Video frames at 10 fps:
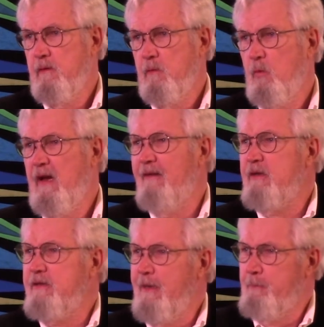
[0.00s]
we have a
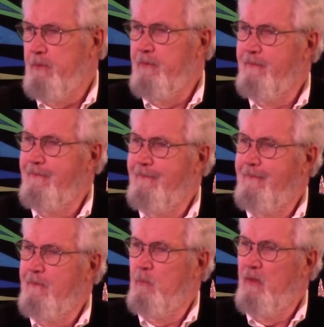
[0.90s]
temper,
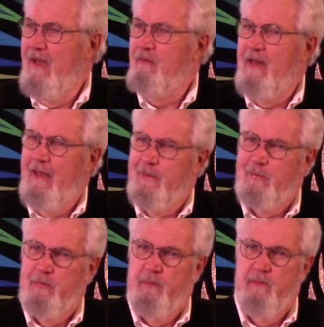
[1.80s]
we have an
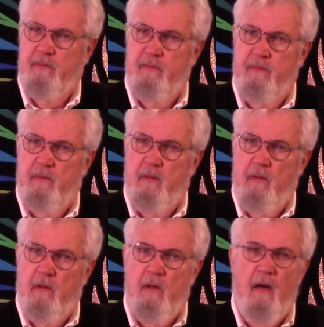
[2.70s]
attitude.
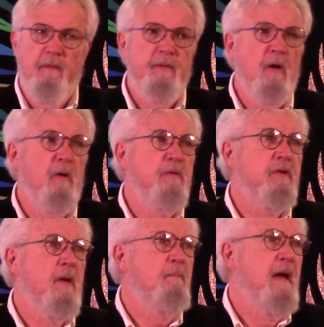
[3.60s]
And those
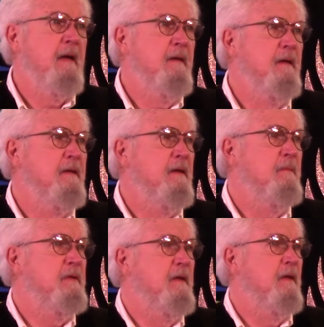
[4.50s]
are the
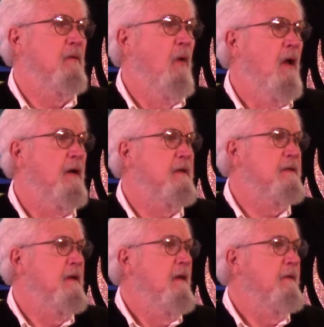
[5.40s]
mechanisms and the
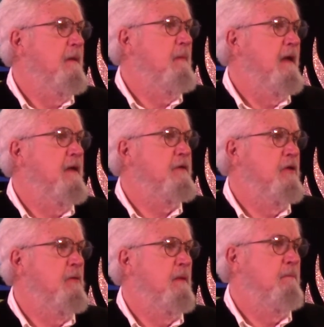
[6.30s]
qualities that make us
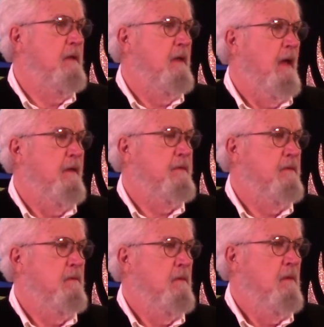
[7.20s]
human beings.
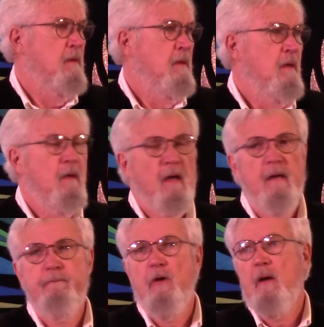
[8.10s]

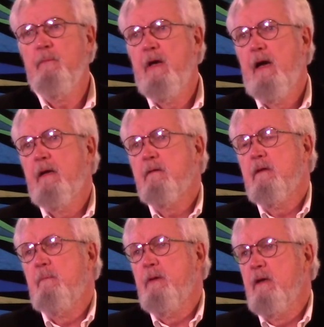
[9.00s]
And from
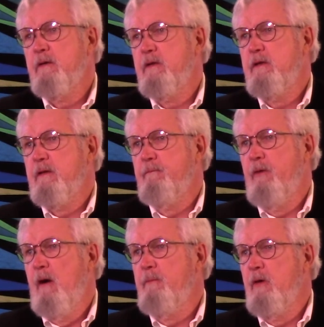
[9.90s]
that abilities and
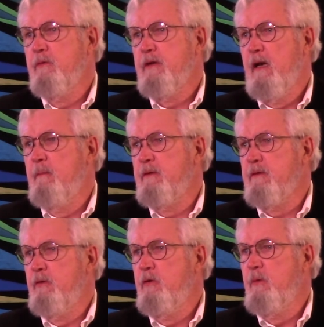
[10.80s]
from those elements
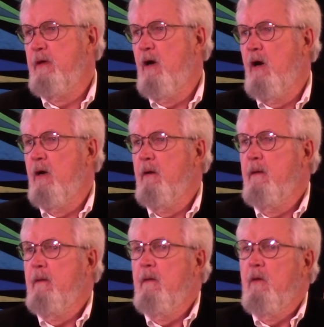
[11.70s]
of who we are,
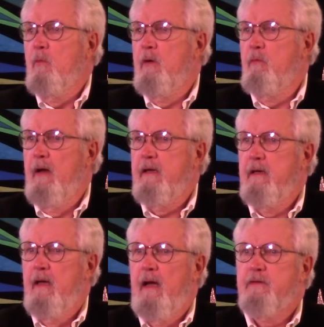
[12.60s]
we
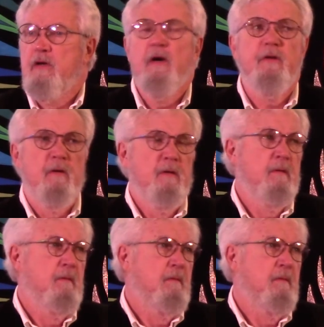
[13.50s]
recognize other